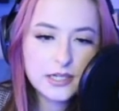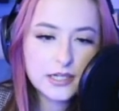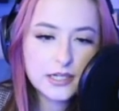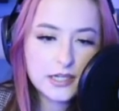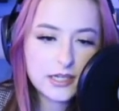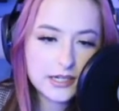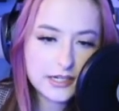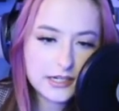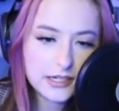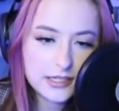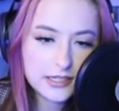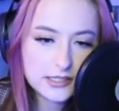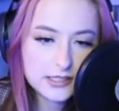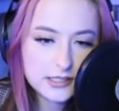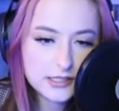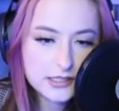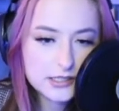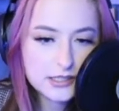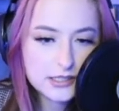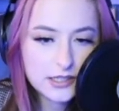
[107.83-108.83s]
Here
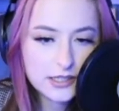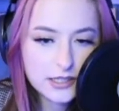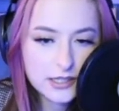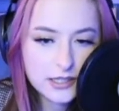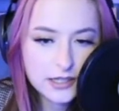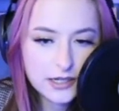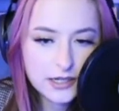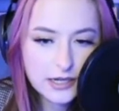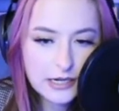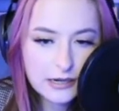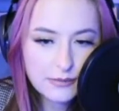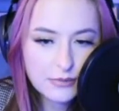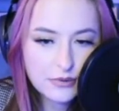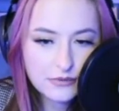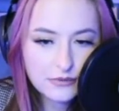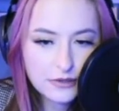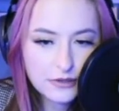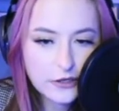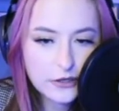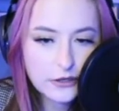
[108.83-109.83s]
is the name
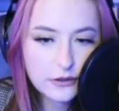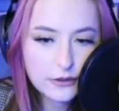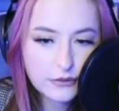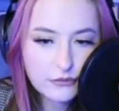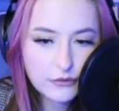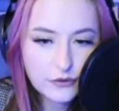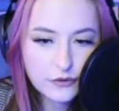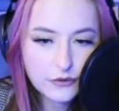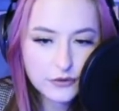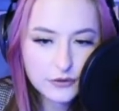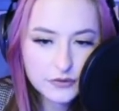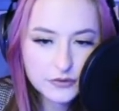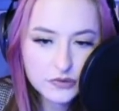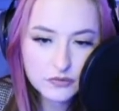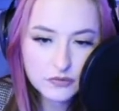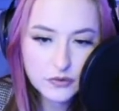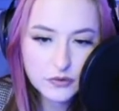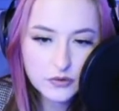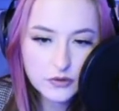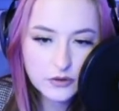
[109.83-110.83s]
of it for those
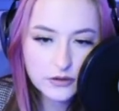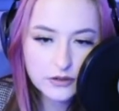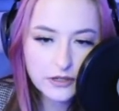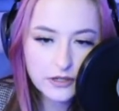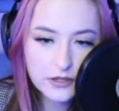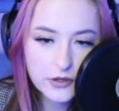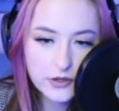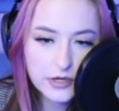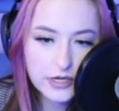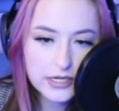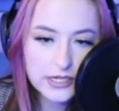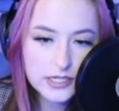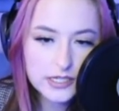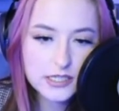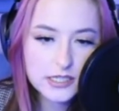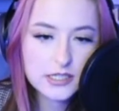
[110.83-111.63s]
of you that are curious.